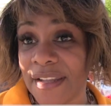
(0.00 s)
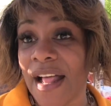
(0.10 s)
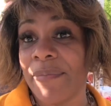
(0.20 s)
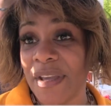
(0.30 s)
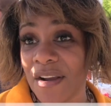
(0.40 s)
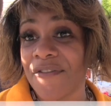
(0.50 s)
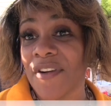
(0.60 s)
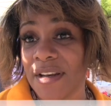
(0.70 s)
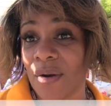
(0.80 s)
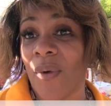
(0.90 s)
and I'll be here
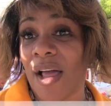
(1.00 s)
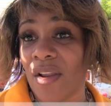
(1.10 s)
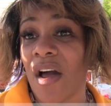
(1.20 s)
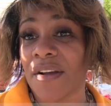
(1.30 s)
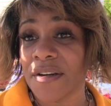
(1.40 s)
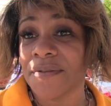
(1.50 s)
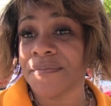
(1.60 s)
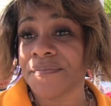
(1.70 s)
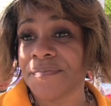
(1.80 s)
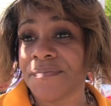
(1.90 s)
for a little while longer.
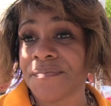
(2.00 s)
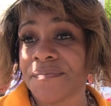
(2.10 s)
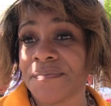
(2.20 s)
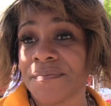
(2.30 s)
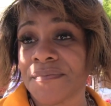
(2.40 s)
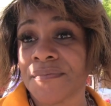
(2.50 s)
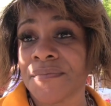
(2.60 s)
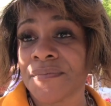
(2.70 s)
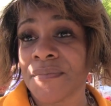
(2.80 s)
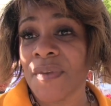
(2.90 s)
And there'll be people here
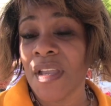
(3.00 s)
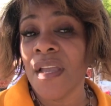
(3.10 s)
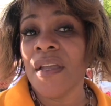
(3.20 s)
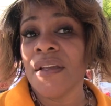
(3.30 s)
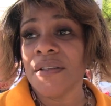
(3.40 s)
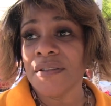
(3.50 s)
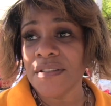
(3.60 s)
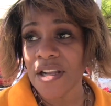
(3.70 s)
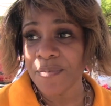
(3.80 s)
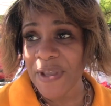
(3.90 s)
for a few
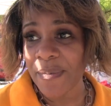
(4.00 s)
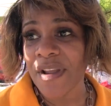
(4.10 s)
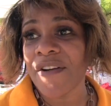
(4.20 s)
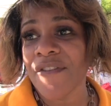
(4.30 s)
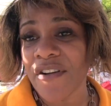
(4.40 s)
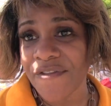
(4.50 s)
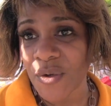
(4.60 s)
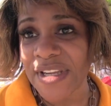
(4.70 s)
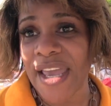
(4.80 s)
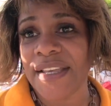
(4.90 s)
days? There are people here for a
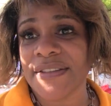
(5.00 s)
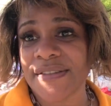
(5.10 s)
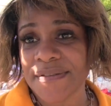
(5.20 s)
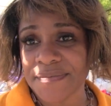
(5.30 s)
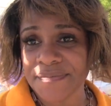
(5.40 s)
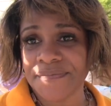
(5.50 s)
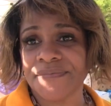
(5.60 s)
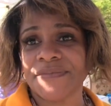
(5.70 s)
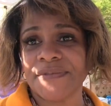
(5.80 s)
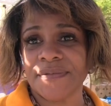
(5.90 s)
few days.
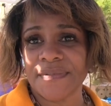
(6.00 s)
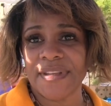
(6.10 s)
Okay.